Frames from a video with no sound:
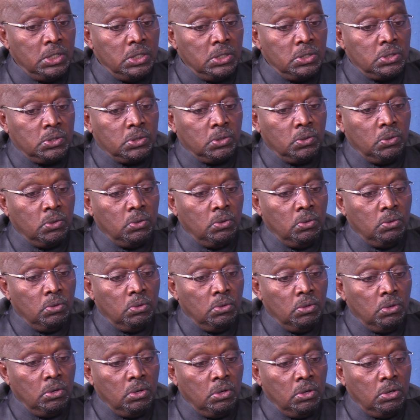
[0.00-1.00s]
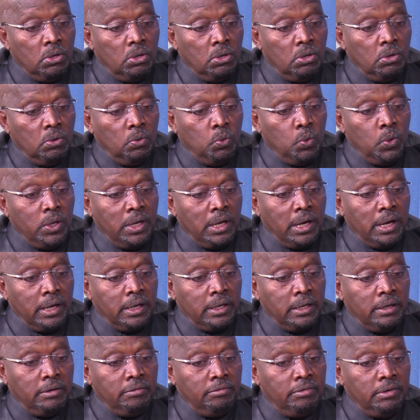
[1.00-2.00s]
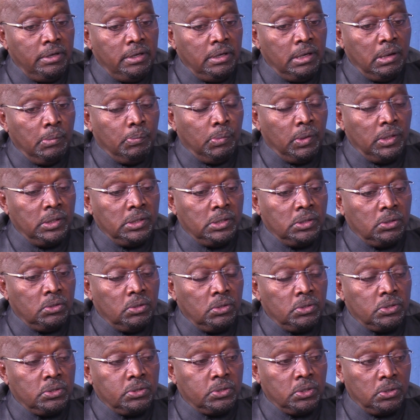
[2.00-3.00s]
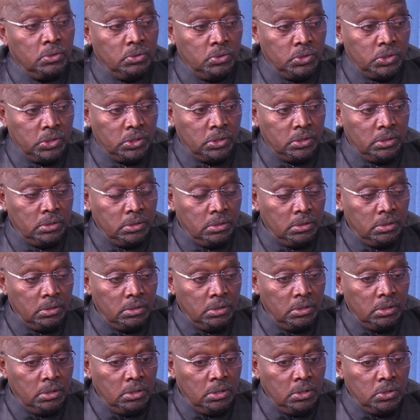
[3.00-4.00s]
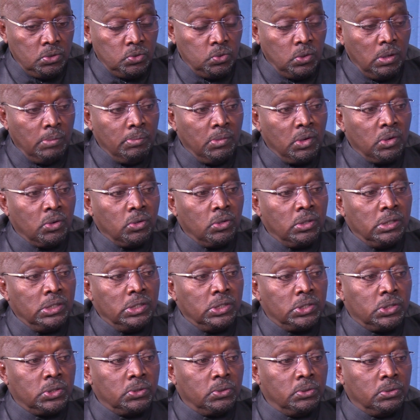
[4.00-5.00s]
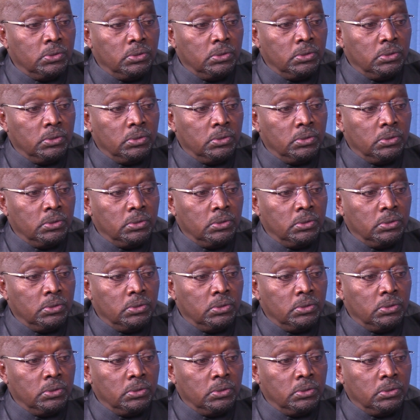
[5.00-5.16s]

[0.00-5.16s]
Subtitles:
So we are giving a political solution to a moral issue.